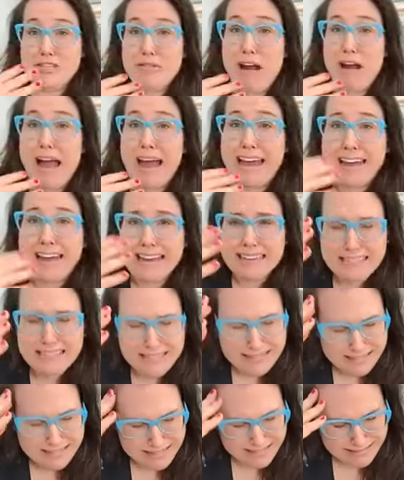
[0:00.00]
trying.
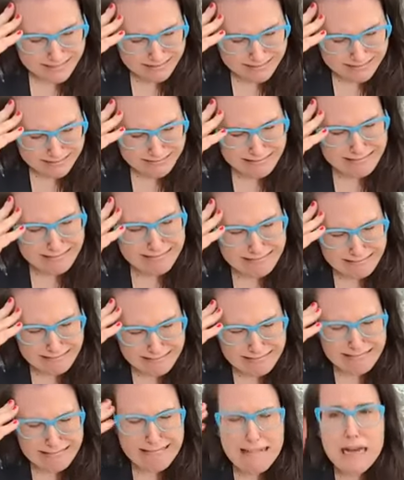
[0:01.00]
Understanding it.
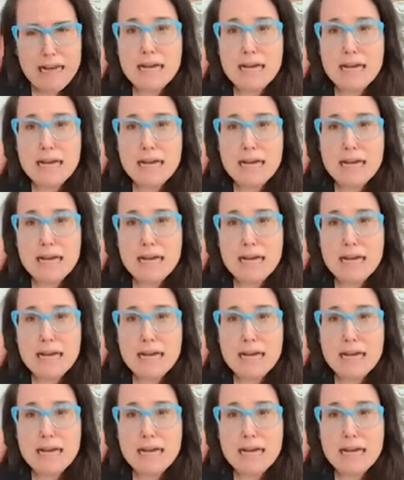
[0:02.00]
I'm sorry.